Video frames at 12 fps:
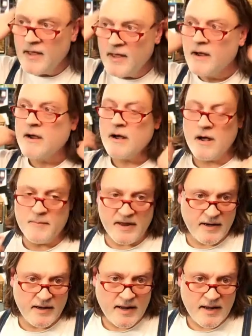
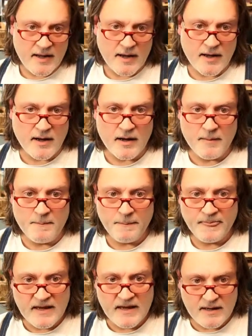commented, um,
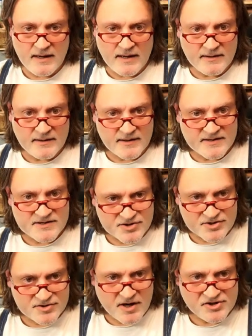he he does
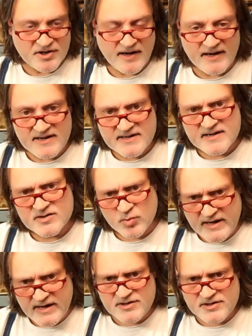construction, and he says when
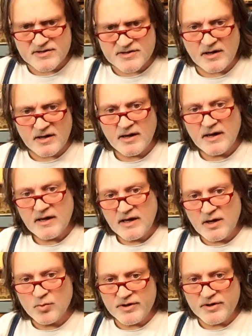he's using it, he
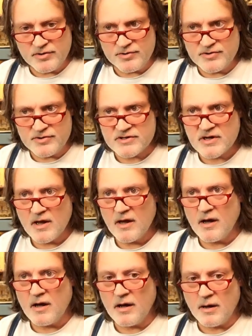will use
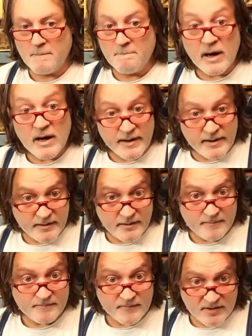uh, mud,
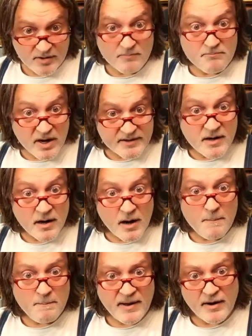you know, mud
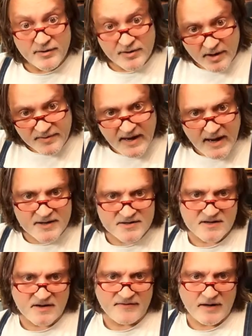compound on the edges
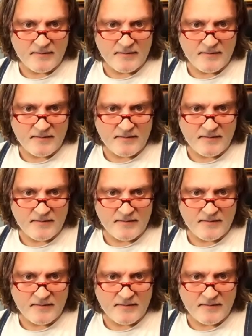of it.